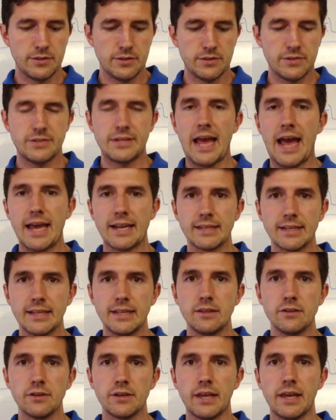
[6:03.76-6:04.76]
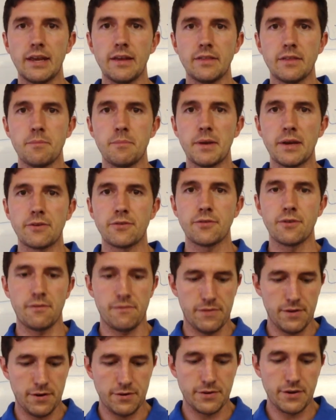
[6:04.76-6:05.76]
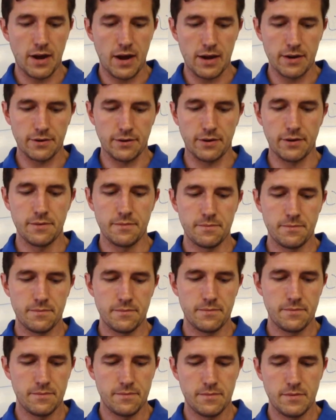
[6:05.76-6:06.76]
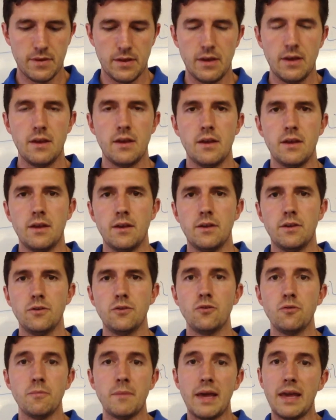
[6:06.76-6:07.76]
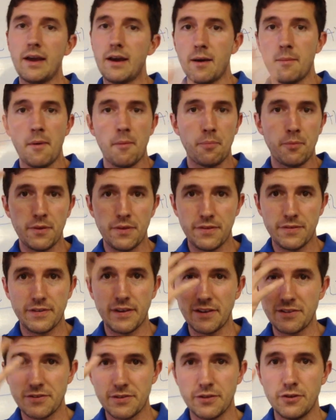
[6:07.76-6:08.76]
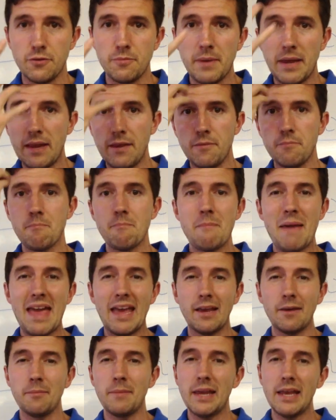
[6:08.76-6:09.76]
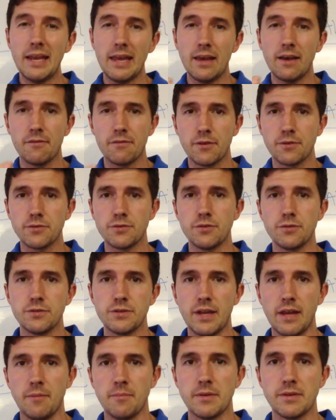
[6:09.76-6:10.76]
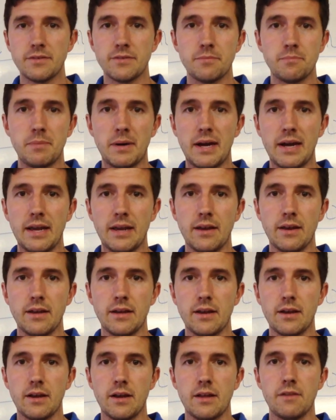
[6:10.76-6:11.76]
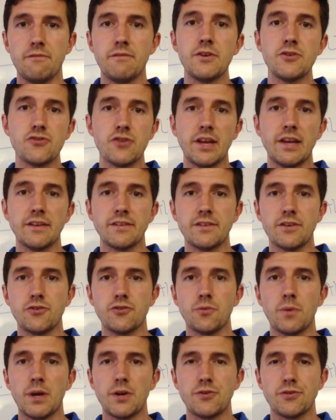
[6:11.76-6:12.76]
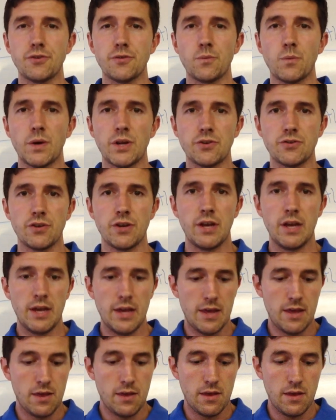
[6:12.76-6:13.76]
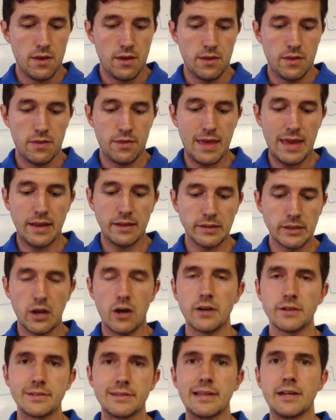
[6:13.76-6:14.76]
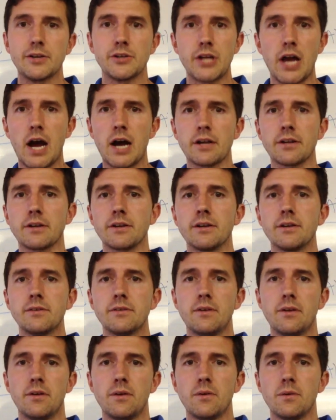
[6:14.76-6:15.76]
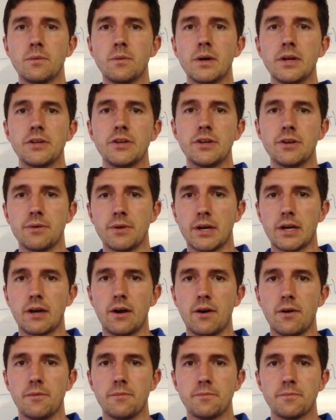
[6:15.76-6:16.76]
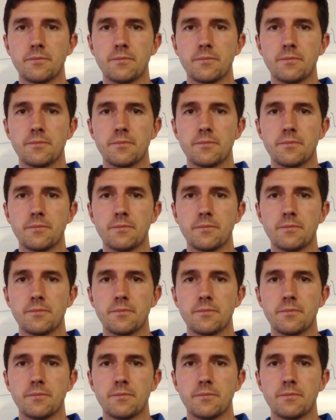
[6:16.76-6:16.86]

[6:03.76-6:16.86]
sadly looking at the picture of their daughter, you may come up with you may make meaning of those two statements by envisioning a situation in which they lost their daughter 1 year ago.